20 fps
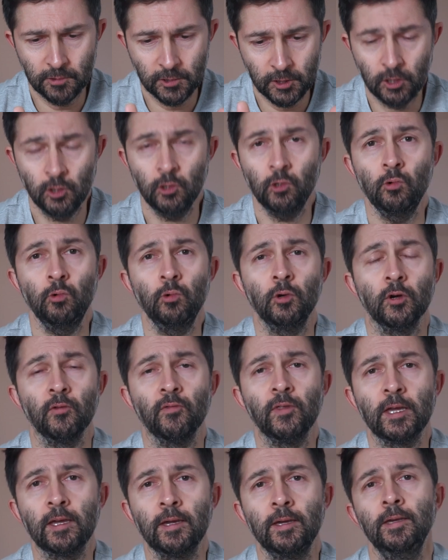two
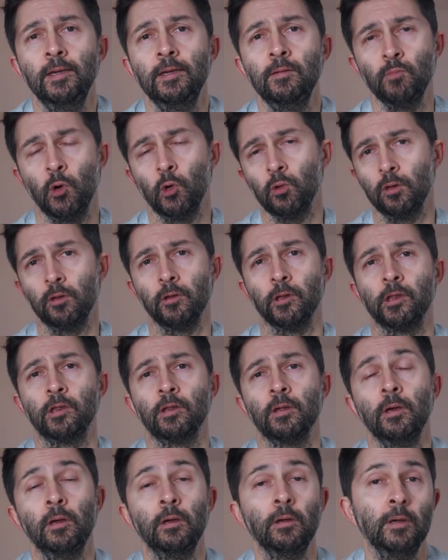of the key
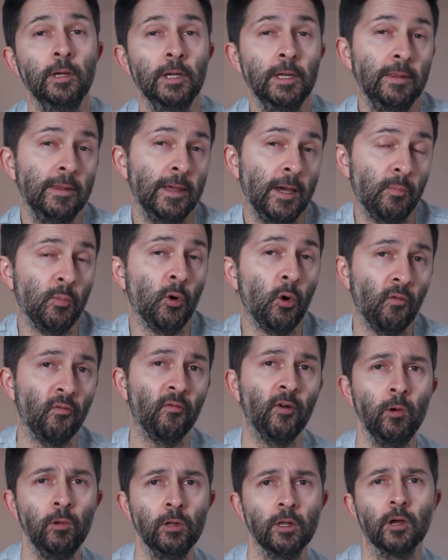models in their
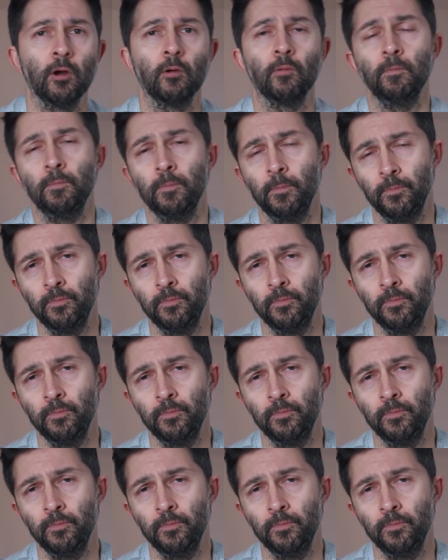portfolio.